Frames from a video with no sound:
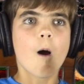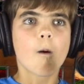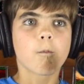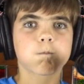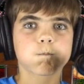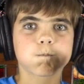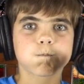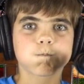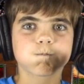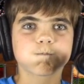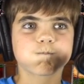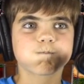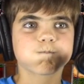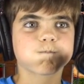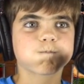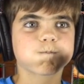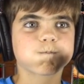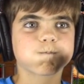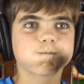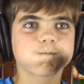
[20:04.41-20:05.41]

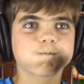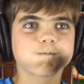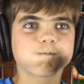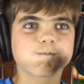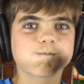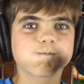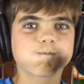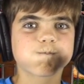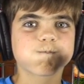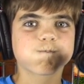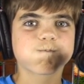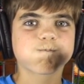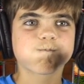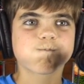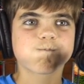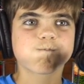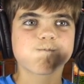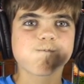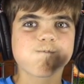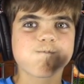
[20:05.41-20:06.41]

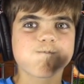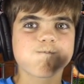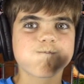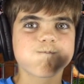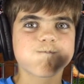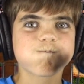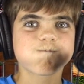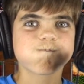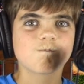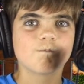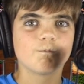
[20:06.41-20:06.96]
Nobody speaks.